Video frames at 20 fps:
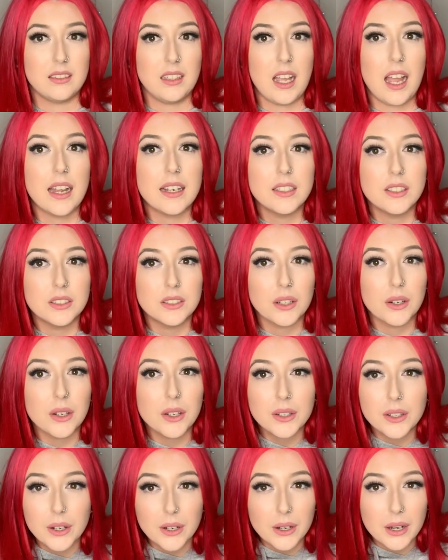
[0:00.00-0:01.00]
I
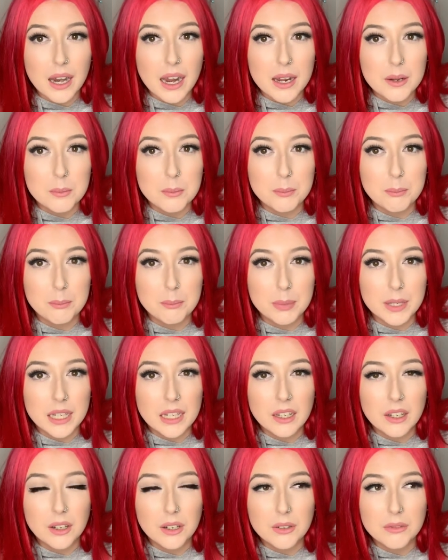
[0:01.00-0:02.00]
don't know how
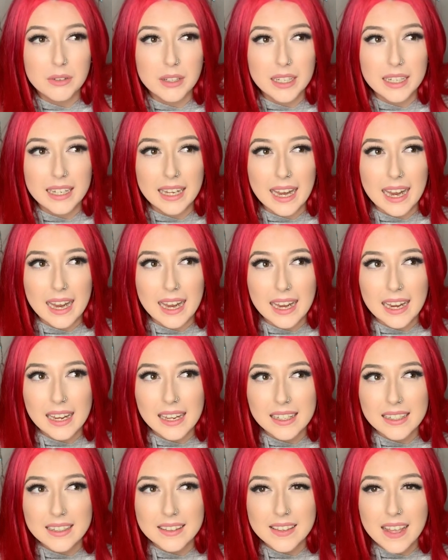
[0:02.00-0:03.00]
big of a
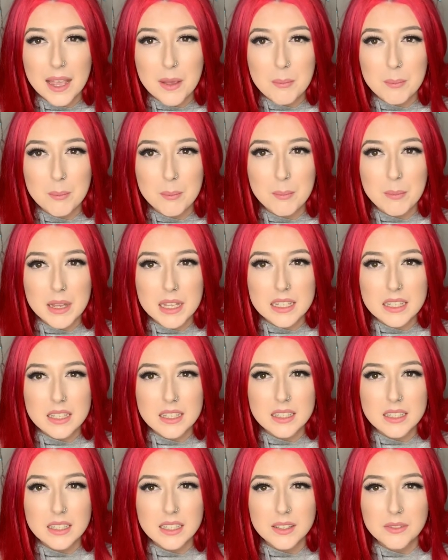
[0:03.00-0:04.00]
can that
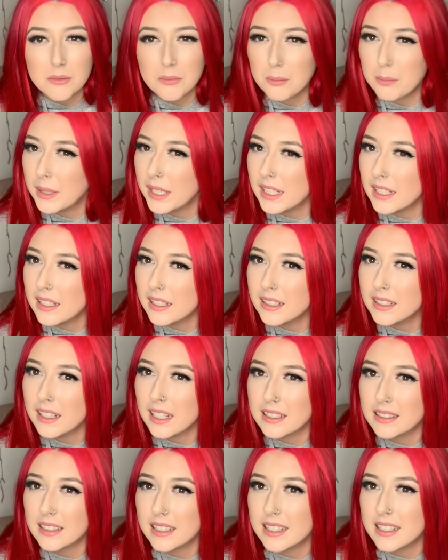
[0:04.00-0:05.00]
must have been,
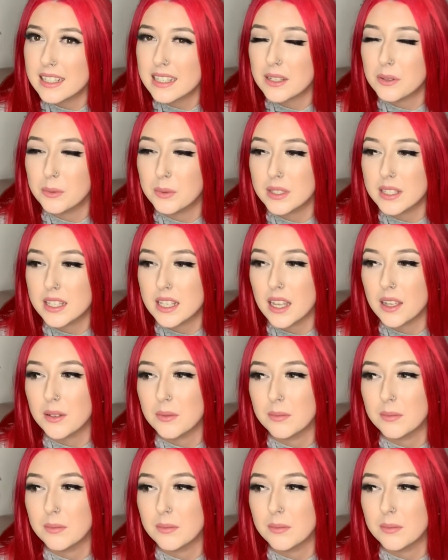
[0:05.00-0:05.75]
unless it was